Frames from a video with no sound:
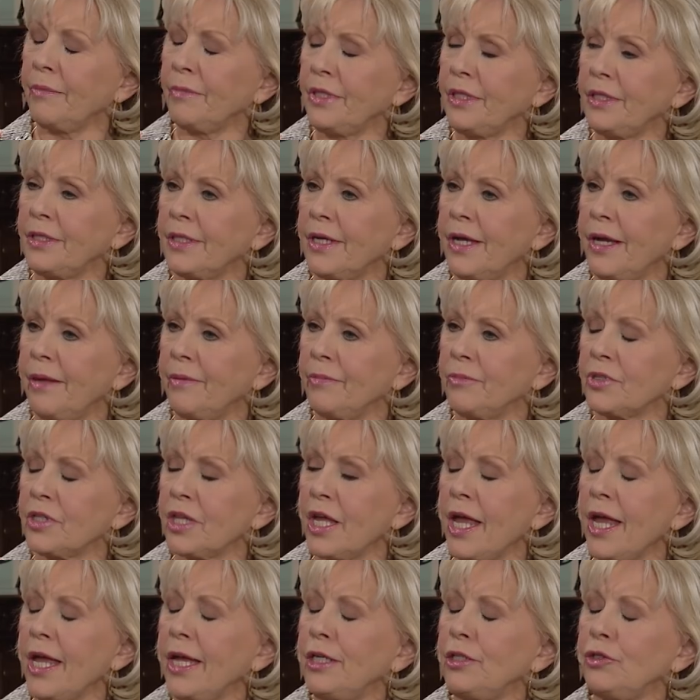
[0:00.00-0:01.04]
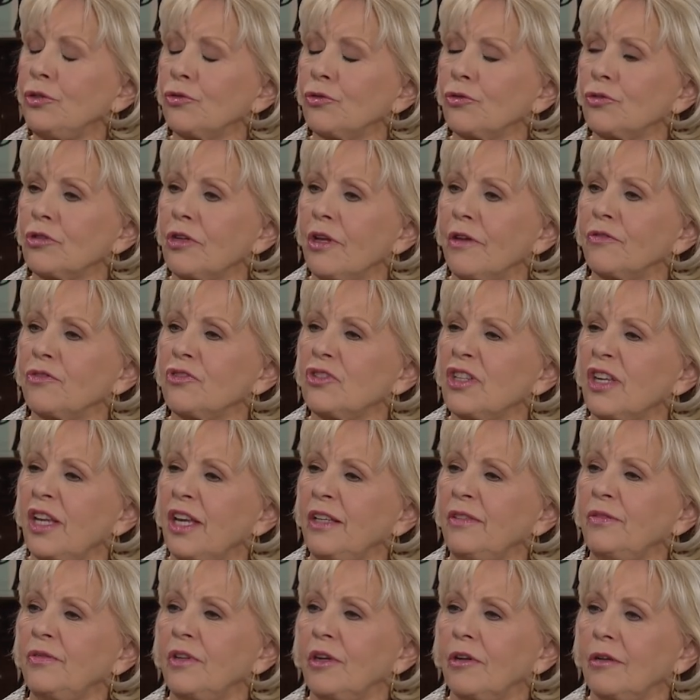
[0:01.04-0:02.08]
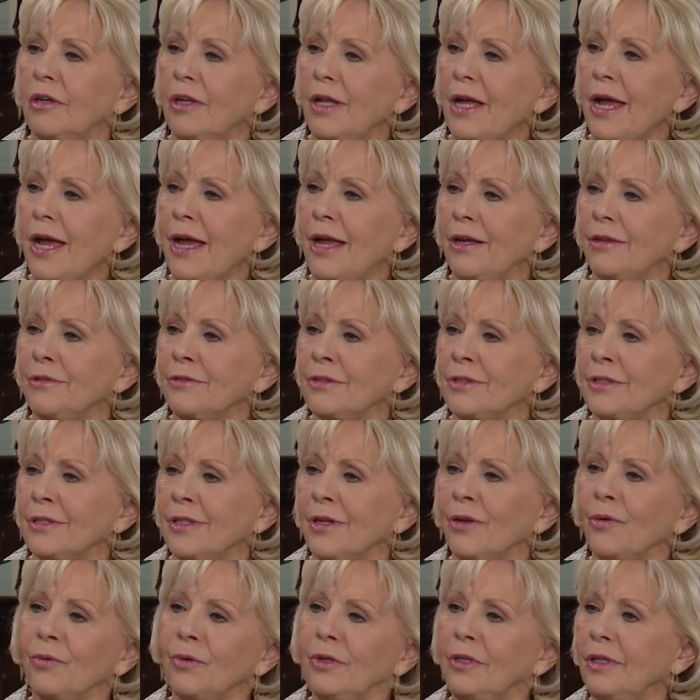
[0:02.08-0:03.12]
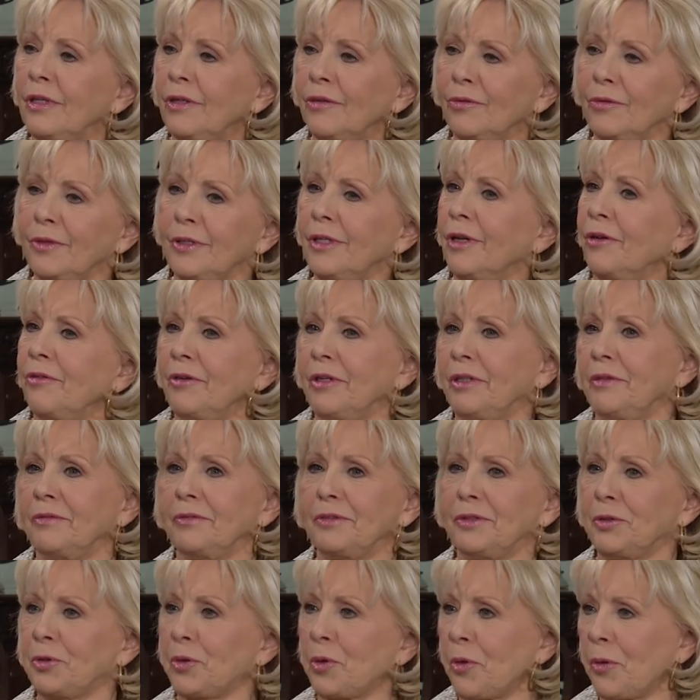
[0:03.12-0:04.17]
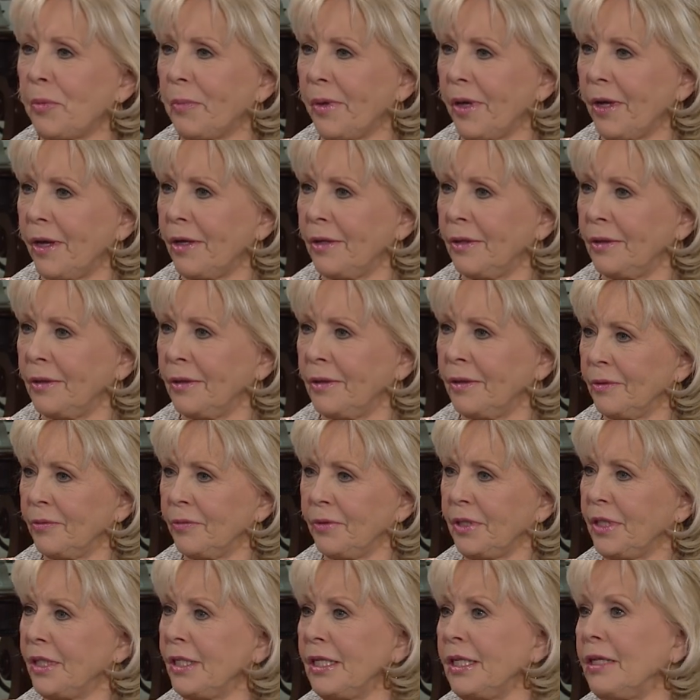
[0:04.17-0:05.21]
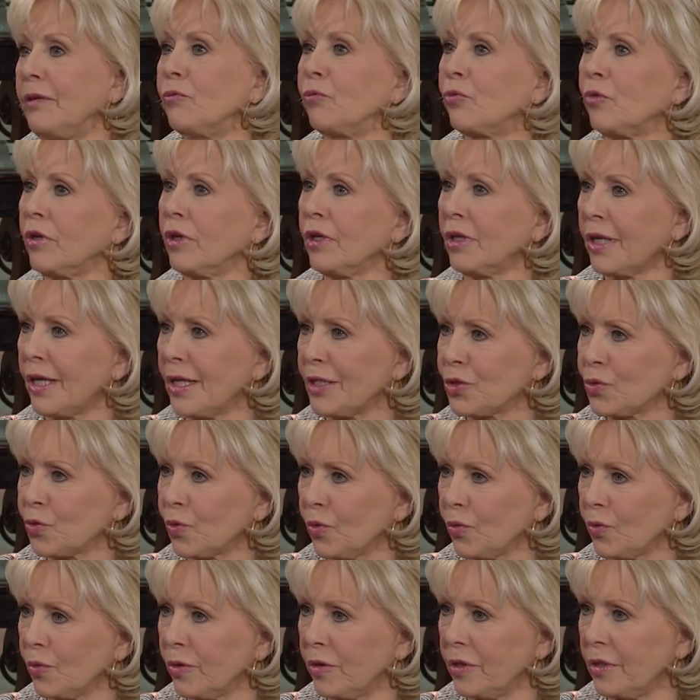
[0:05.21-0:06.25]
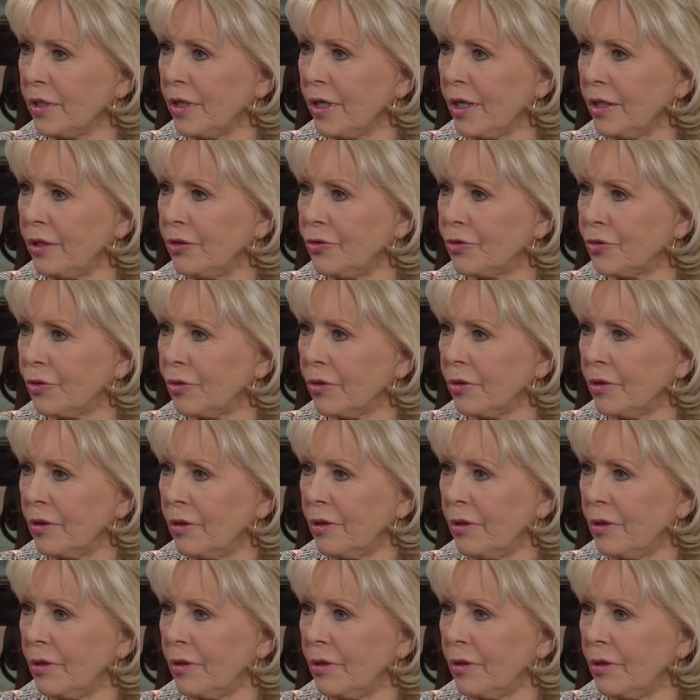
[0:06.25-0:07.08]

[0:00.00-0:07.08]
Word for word: many times the angels have saved our lives that we, we don't even know about. We didn't even realize we were in danger.